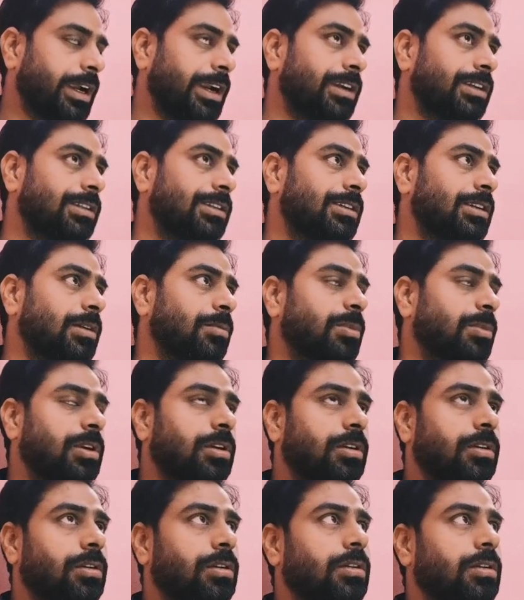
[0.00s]
add the
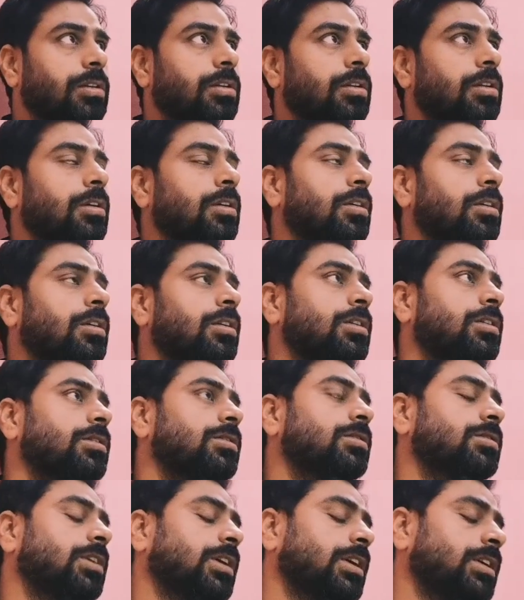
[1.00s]
table
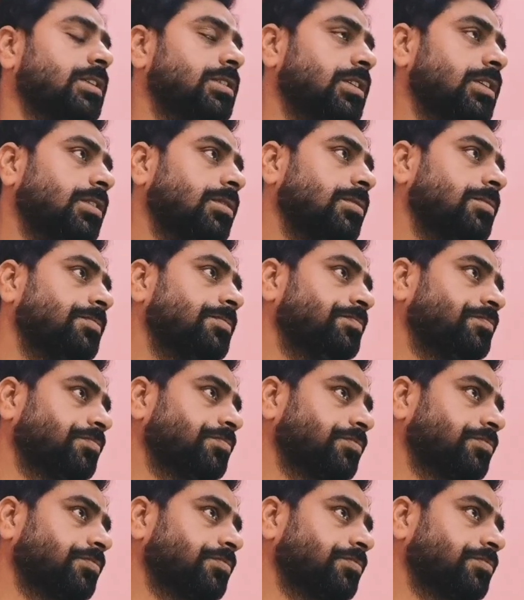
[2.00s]
as a